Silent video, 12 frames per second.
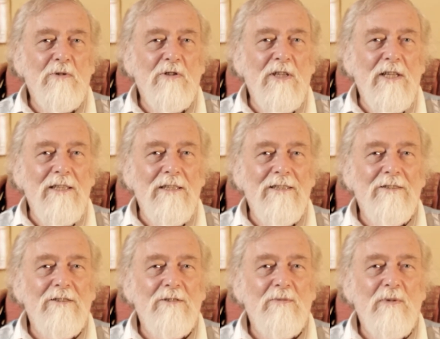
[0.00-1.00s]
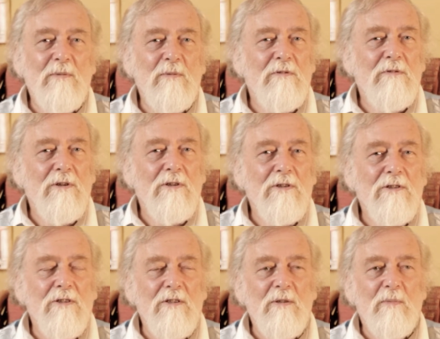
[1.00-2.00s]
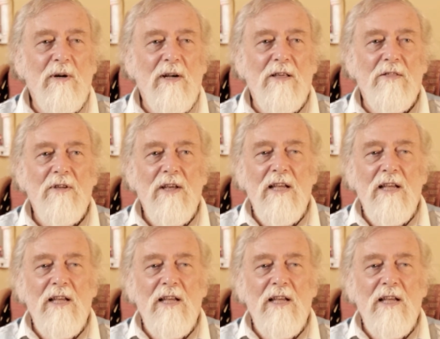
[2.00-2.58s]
state when we're focused on the breath.